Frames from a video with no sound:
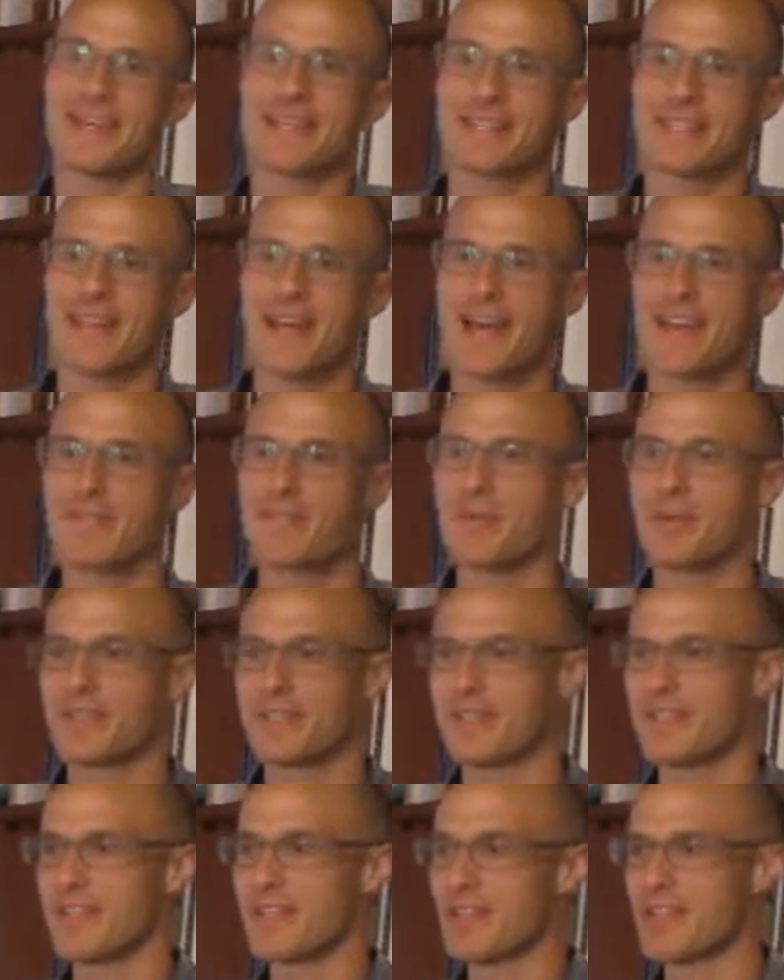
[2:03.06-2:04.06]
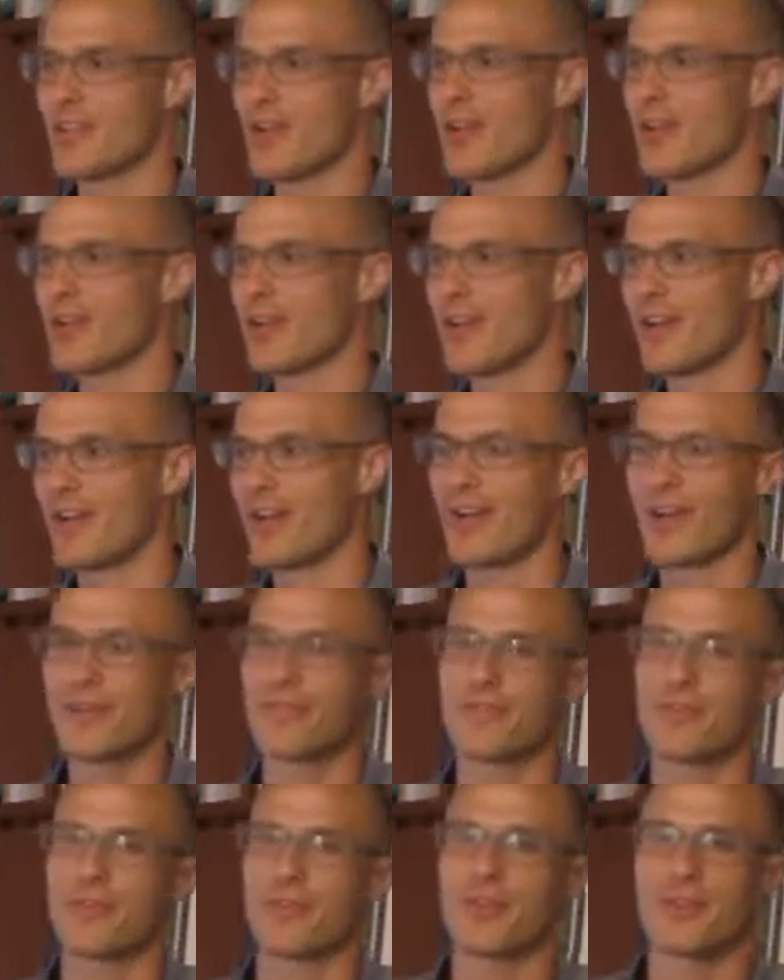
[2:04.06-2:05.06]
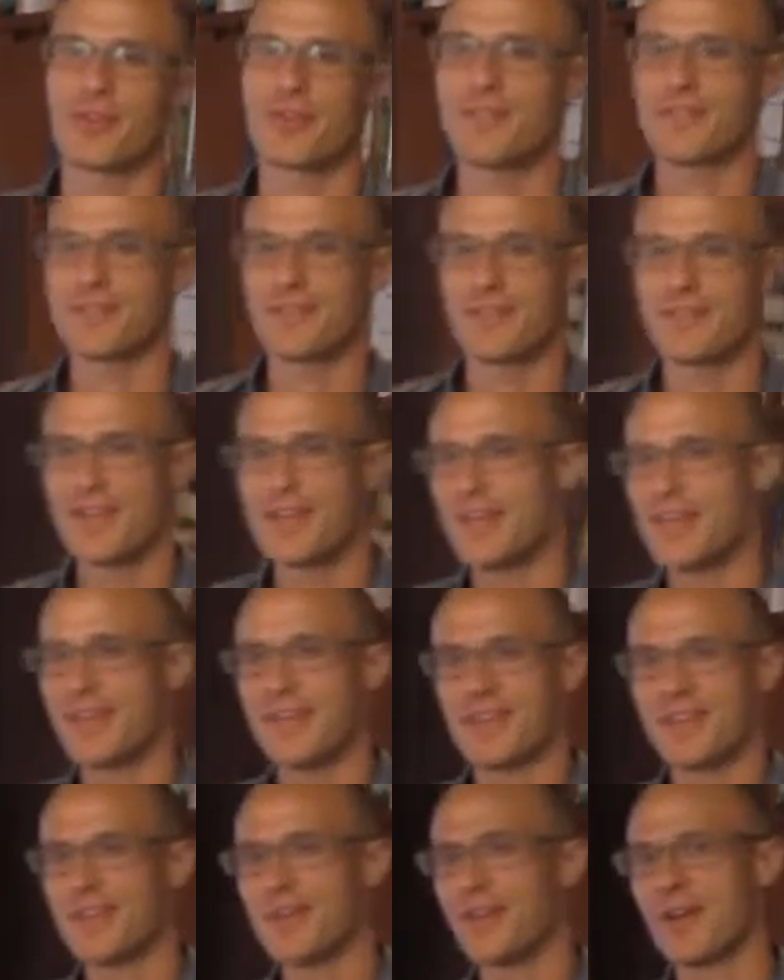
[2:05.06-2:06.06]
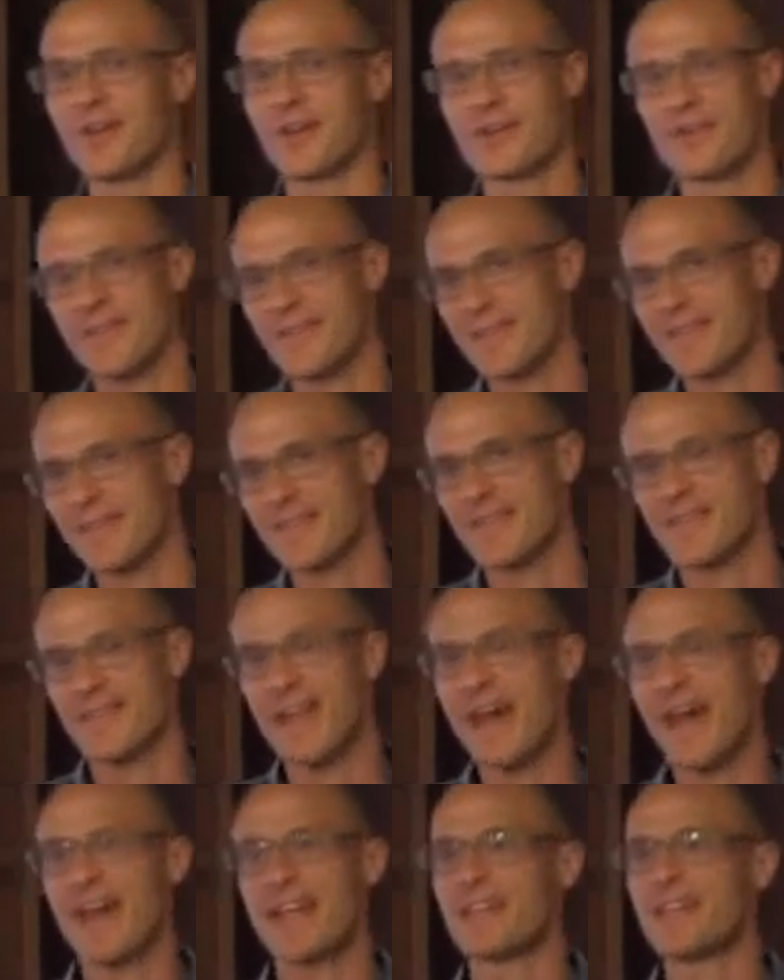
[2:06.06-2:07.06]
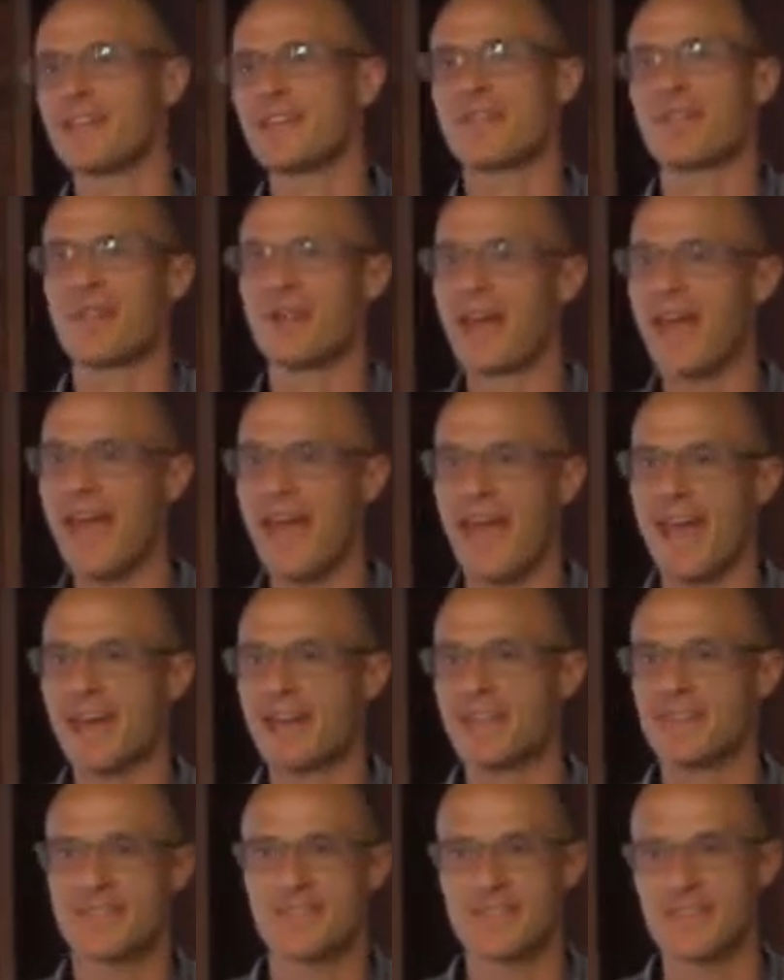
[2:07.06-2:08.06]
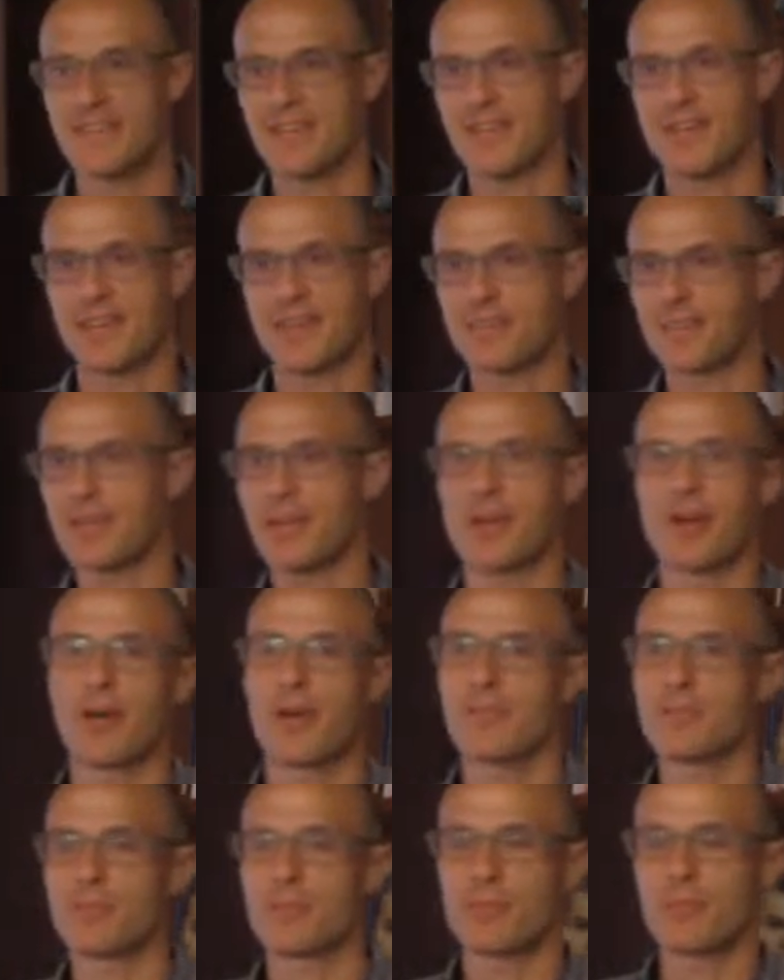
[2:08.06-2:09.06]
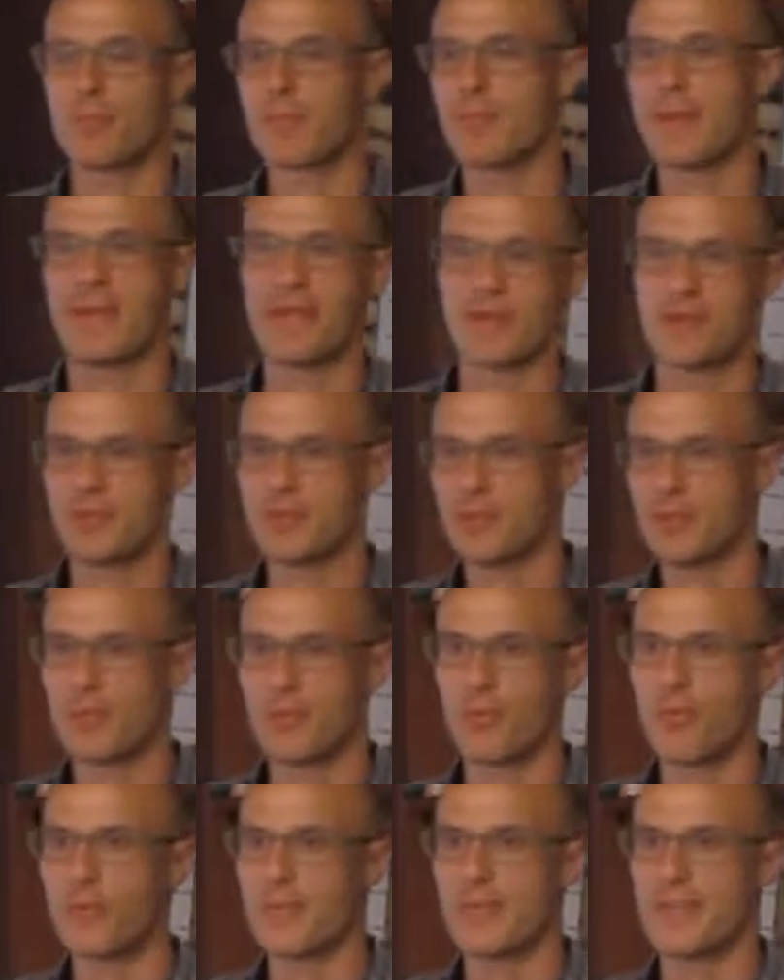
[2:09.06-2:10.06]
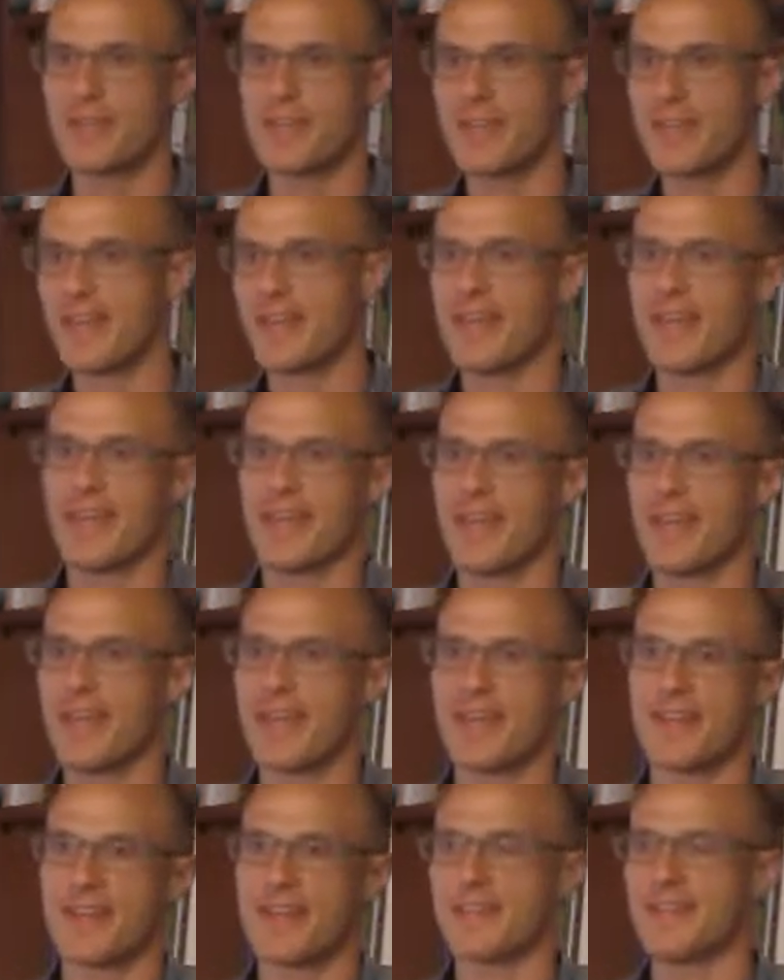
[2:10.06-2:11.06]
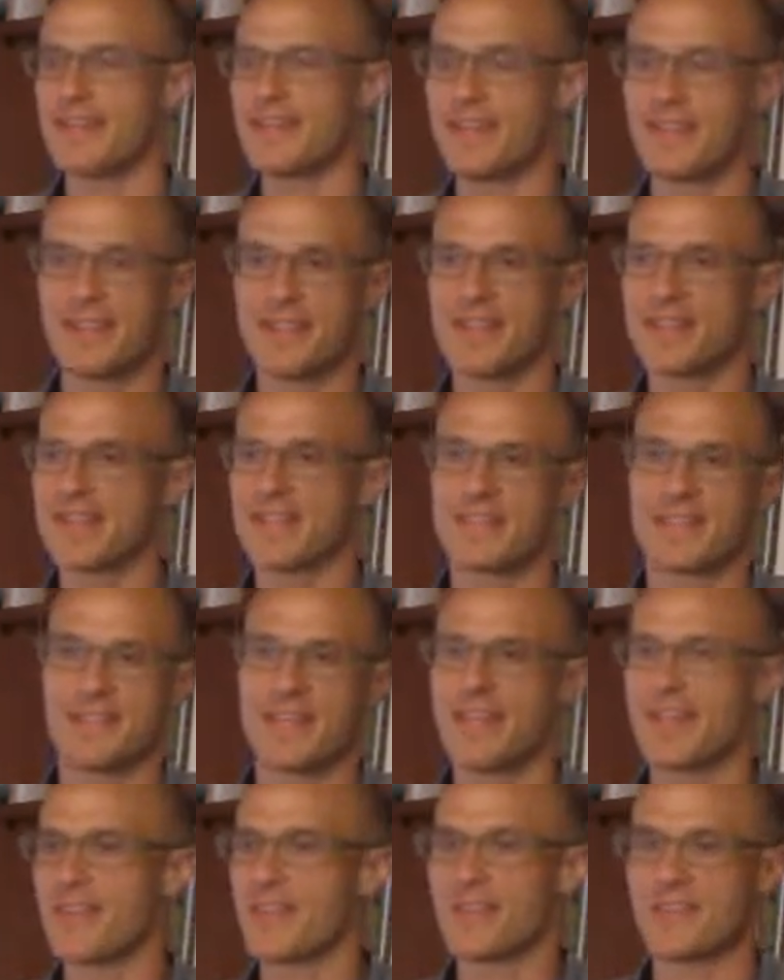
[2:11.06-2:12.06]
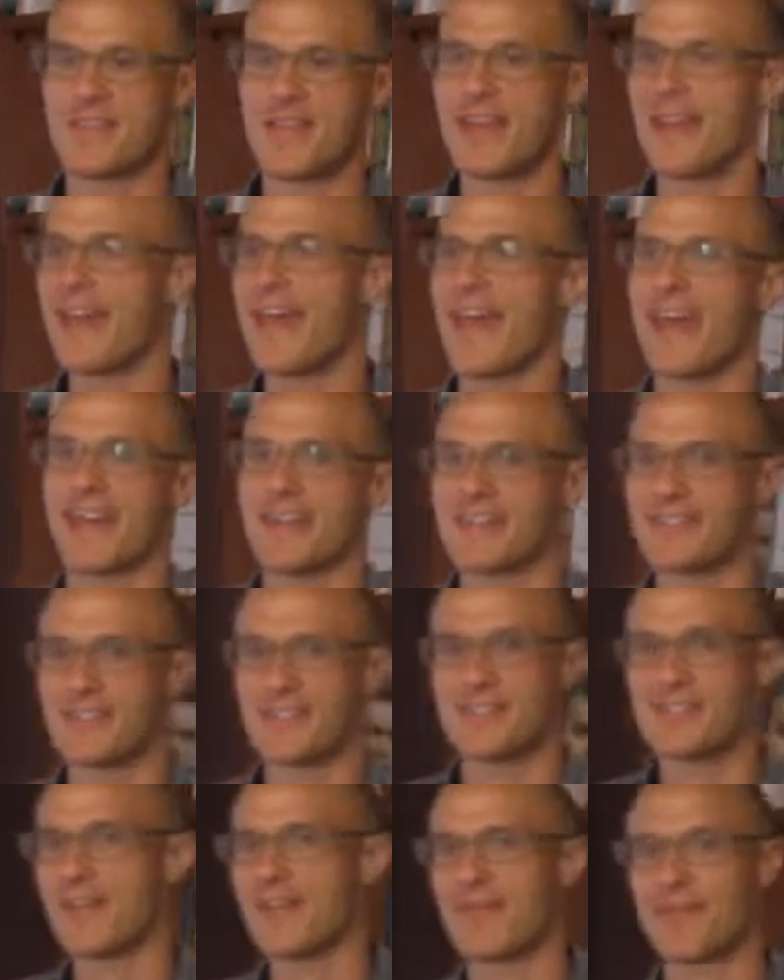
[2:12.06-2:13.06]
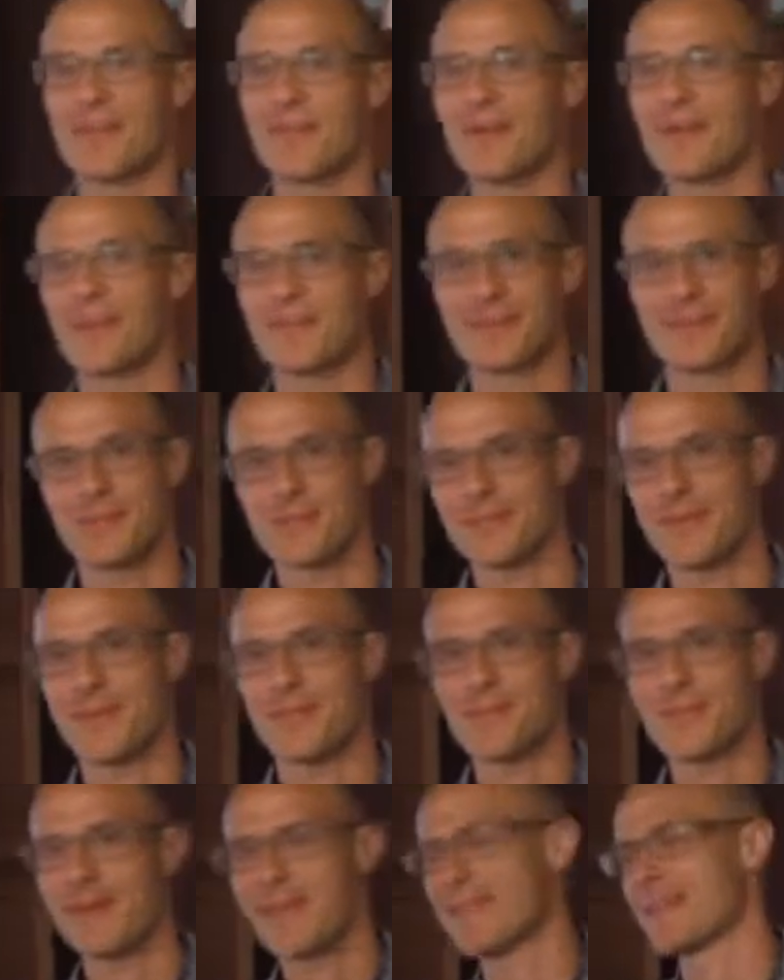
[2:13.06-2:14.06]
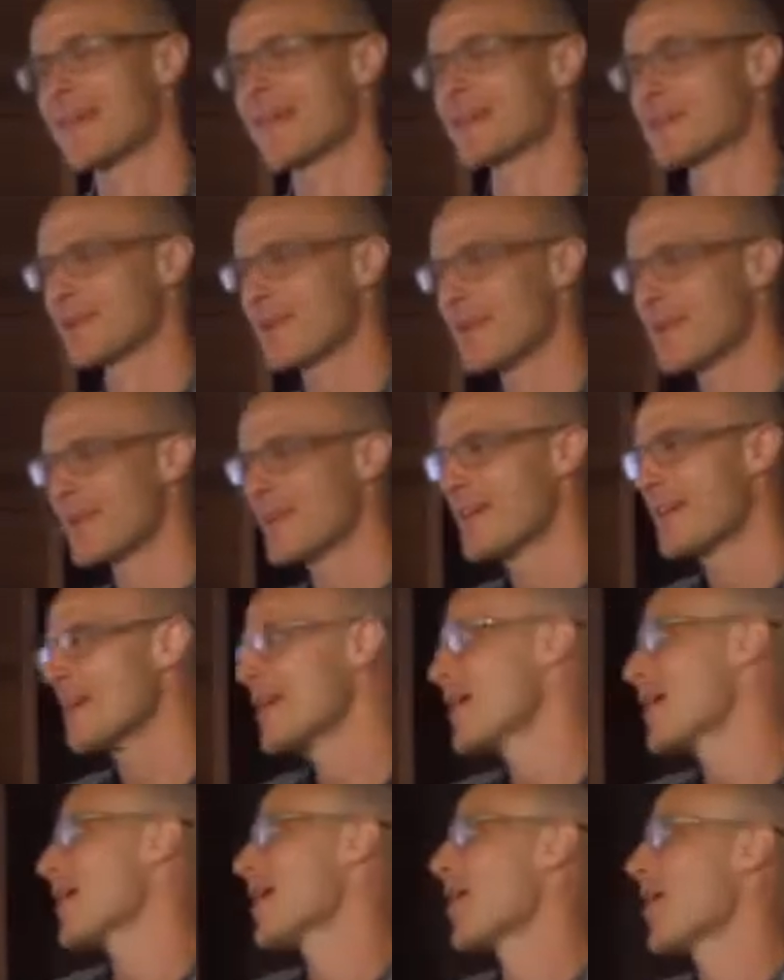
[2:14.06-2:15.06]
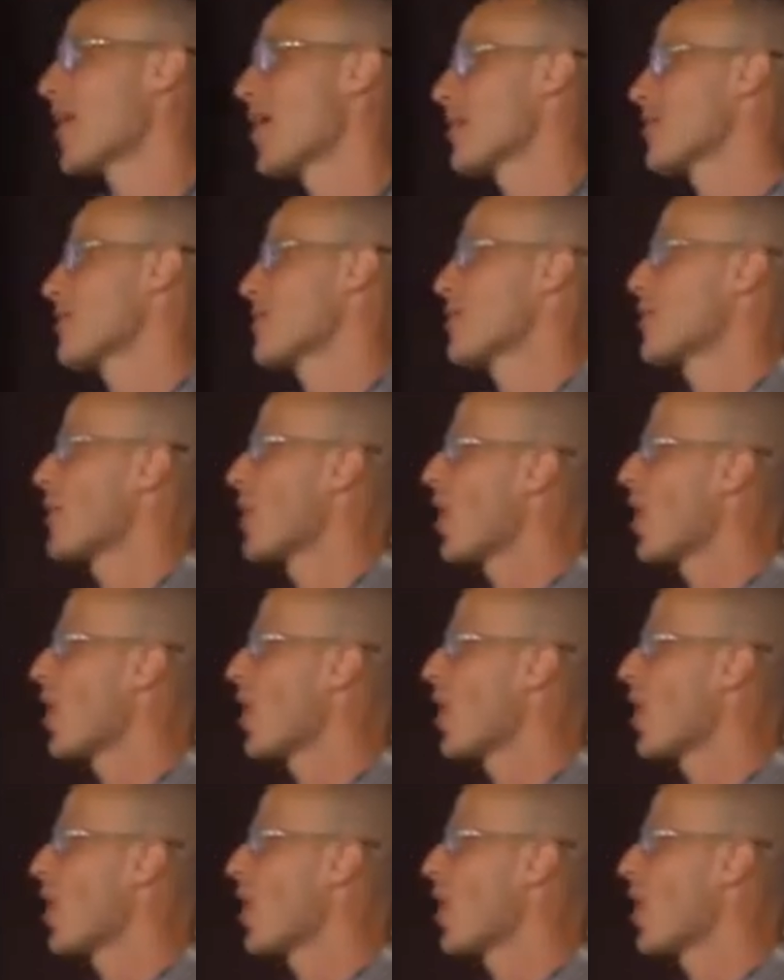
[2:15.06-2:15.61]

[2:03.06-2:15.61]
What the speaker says: is a lot of books in the genre are full of, 9 different hacks to become Superman or Superwoman. And needless to say, those 9 hacks just never work, which is why you buy the next one. There